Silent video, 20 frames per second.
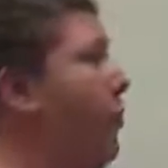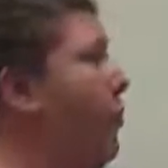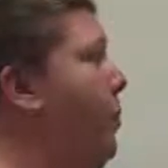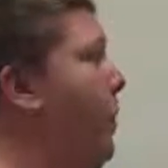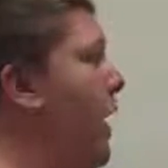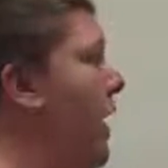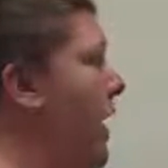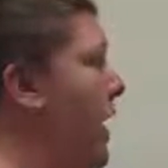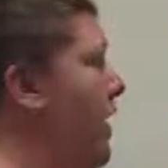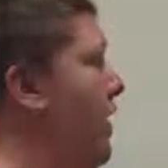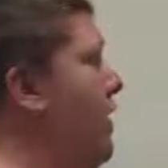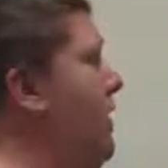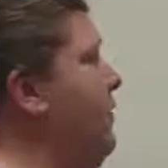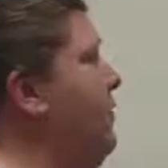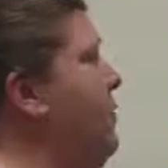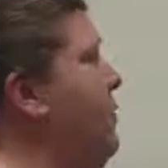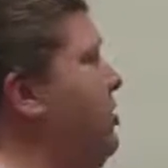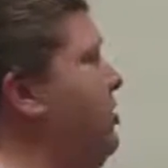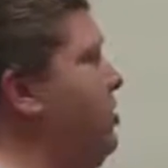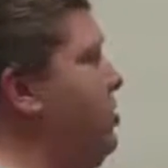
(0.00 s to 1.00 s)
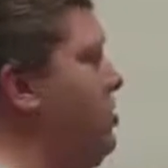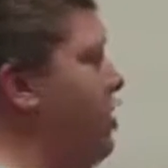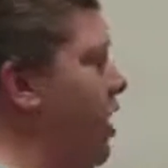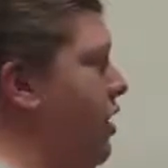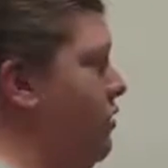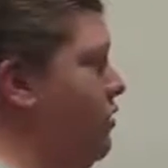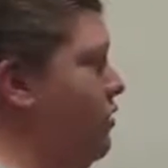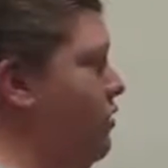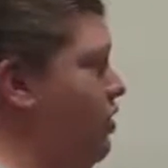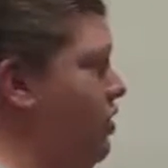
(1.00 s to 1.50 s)
But if you
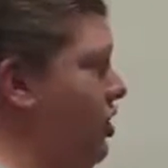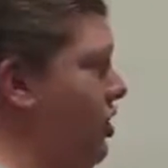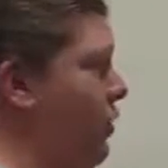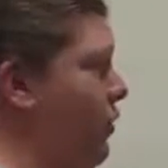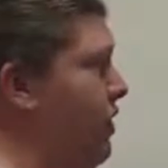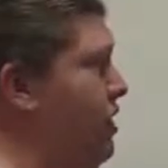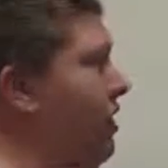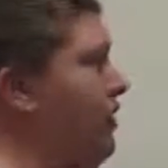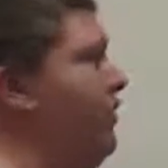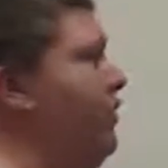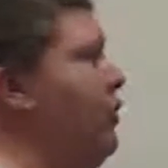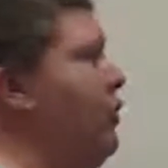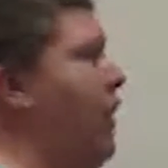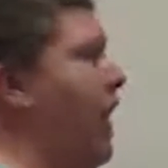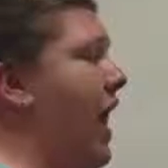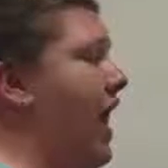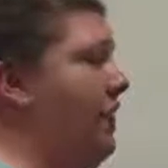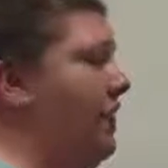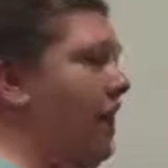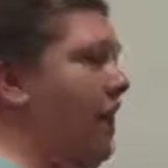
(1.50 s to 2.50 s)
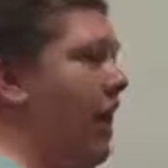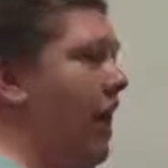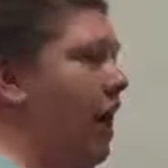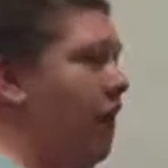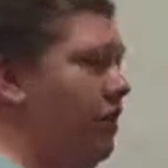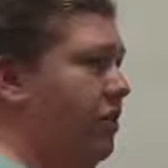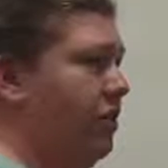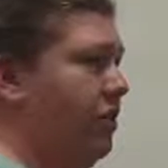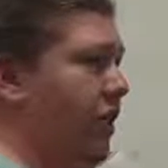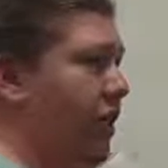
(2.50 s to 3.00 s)
chose to, and if you have a
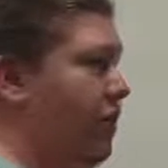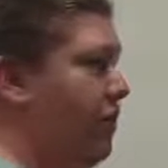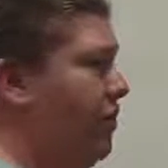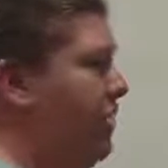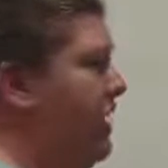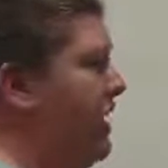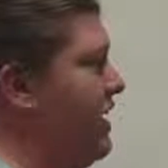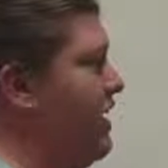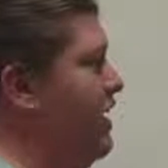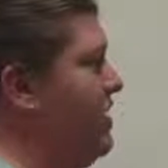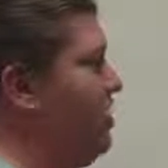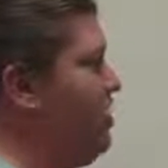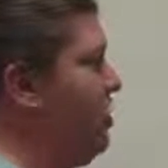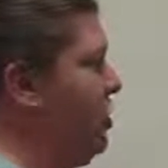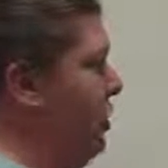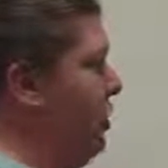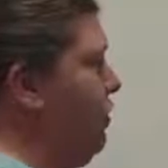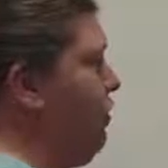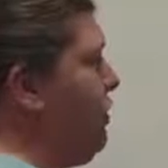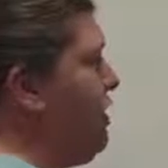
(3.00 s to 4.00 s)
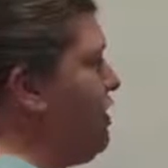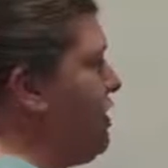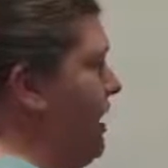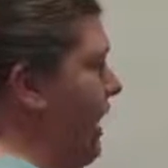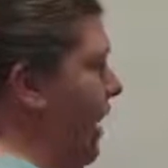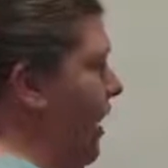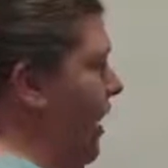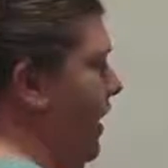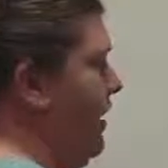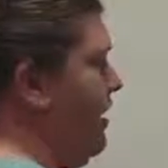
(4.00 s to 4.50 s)
calculator that can do
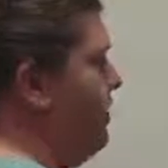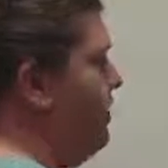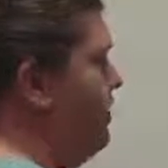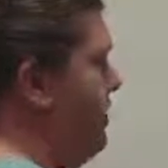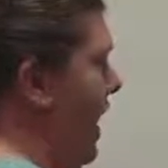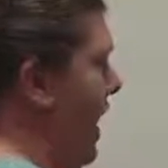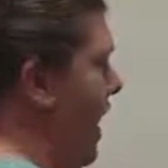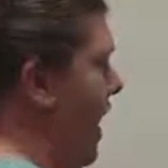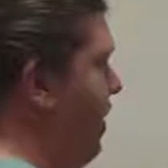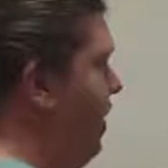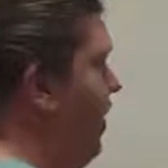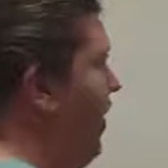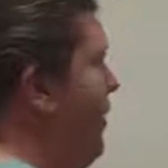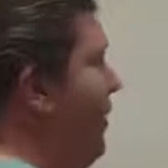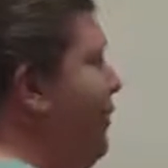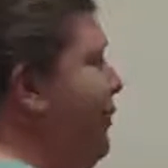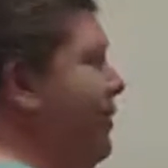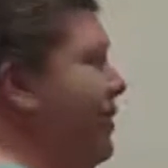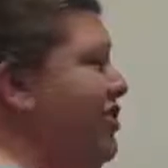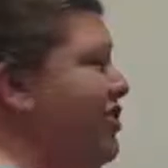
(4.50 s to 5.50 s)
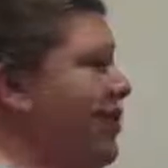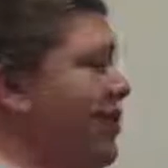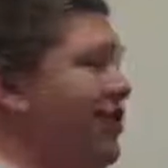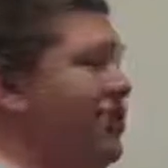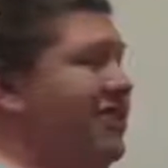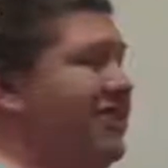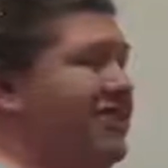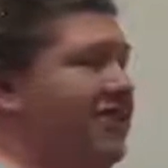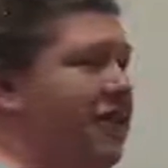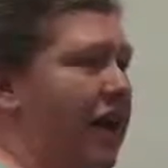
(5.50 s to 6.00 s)
this kind of math, which
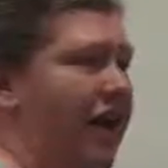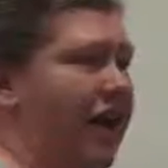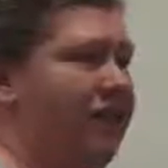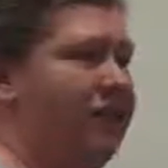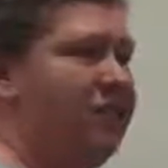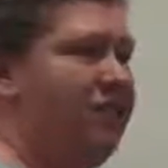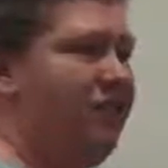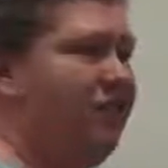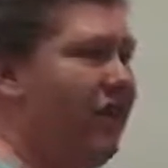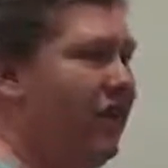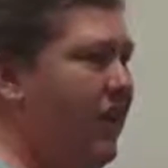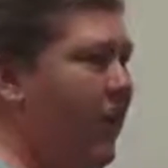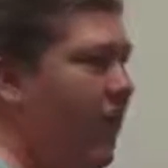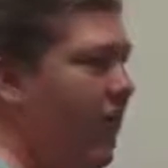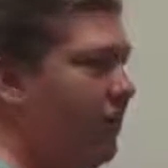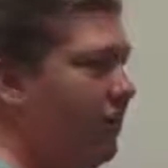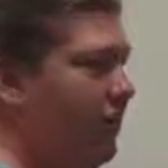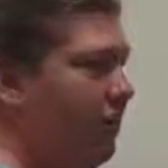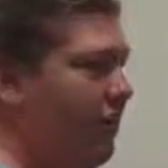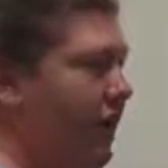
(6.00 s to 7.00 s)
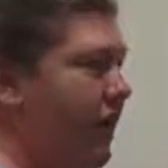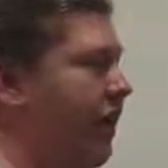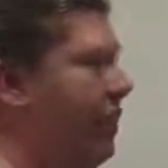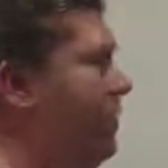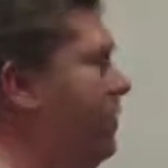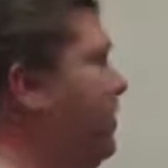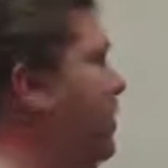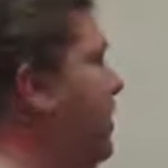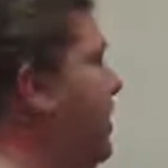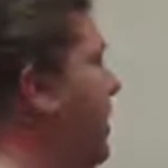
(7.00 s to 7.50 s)
is a scientific
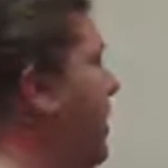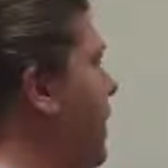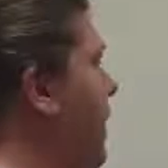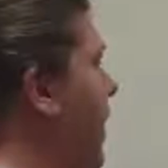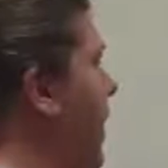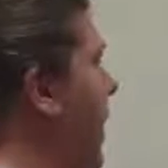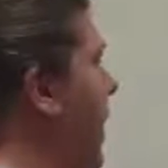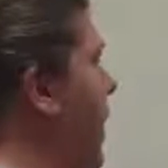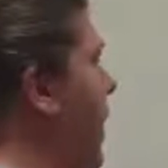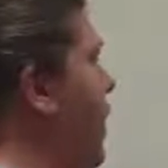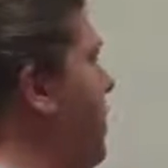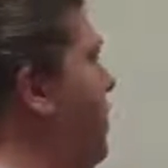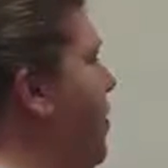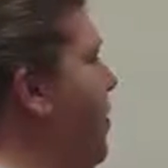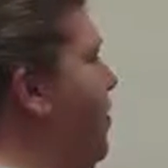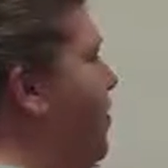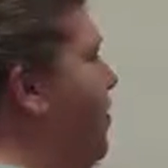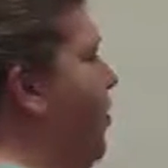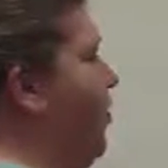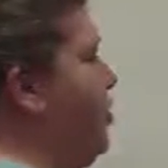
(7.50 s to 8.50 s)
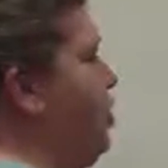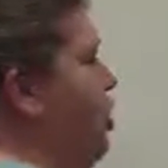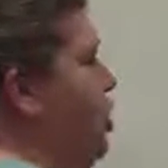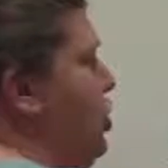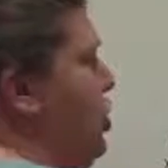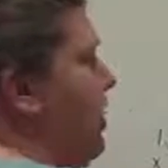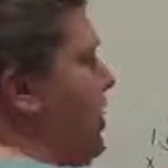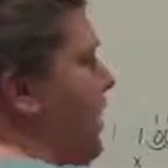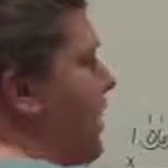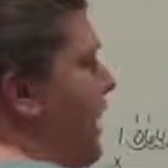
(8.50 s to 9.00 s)
calculator,
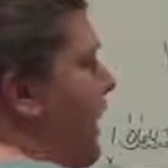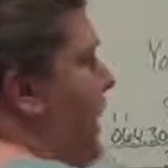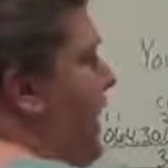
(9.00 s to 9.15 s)
you can